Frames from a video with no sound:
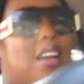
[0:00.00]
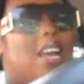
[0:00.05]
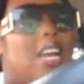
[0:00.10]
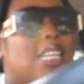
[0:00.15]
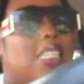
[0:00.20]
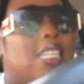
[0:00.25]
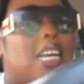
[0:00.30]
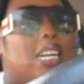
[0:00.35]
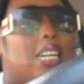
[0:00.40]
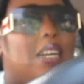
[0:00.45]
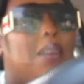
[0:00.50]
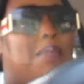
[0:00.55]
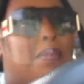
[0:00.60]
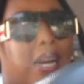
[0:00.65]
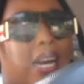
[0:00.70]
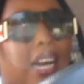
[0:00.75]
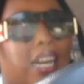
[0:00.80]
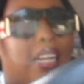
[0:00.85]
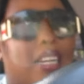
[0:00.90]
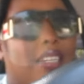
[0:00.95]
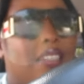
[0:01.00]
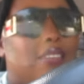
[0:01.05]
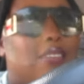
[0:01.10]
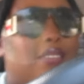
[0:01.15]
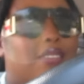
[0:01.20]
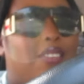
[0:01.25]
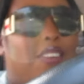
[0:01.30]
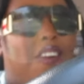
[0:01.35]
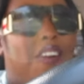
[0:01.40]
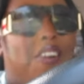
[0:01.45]
as a goodbye,
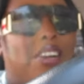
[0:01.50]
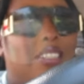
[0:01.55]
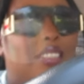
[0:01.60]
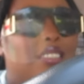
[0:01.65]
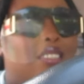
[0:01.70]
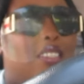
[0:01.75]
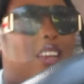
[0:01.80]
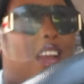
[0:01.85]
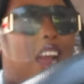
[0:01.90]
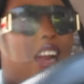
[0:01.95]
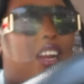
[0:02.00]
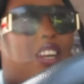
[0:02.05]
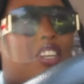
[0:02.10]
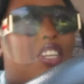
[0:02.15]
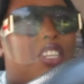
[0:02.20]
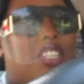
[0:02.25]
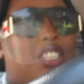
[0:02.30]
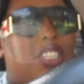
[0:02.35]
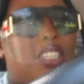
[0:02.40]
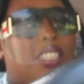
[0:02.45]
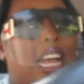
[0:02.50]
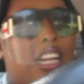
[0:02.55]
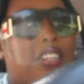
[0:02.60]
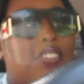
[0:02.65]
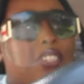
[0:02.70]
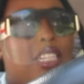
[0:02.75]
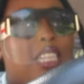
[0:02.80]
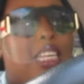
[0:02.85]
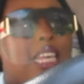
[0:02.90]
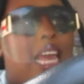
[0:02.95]
because she's
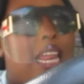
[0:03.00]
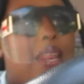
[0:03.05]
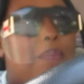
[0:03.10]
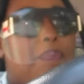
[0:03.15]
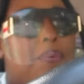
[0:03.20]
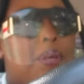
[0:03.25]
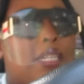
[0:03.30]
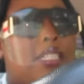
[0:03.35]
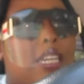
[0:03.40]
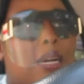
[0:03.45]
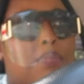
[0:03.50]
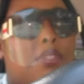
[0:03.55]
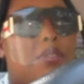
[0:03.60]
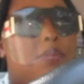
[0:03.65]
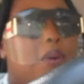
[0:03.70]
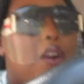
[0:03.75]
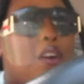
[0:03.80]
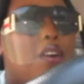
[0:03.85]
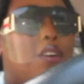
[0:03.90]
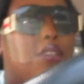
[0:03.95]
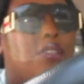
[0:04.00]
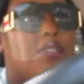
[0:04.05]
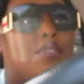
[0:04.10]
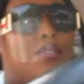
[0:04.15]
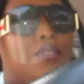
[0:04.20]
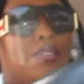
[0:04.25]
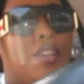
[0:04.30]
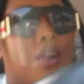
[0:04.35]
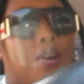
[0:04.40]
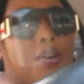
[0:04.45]
actually getting picked up tomorrow.
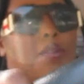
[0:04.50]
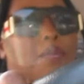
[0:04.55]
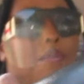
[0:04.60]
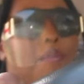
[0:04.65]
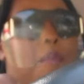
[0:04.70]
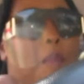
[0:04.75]
So